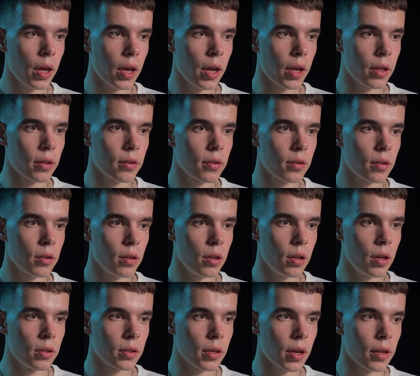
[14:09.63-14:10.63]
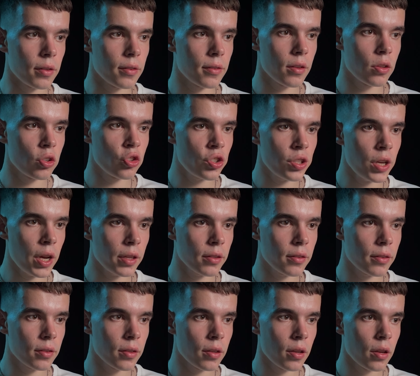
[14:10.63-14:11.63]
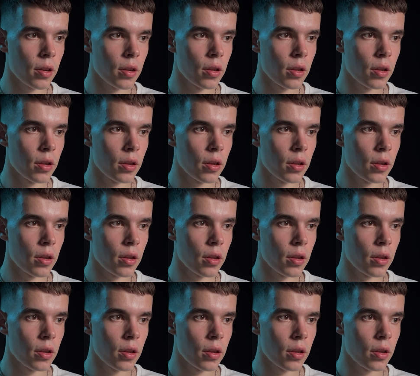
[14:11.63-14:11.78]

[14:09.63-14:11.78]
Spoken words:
and it gets checked.